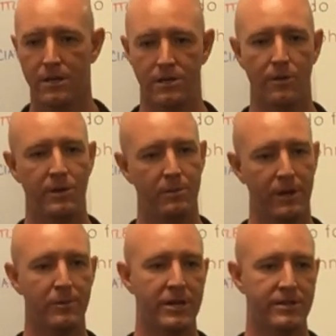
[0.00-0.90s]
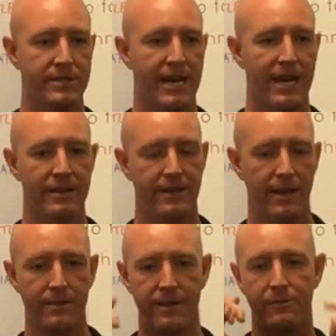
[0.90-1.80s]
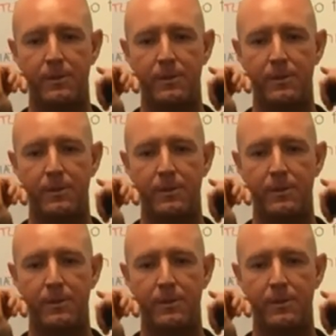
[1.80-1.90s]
So when your blood pressure is high, the other thing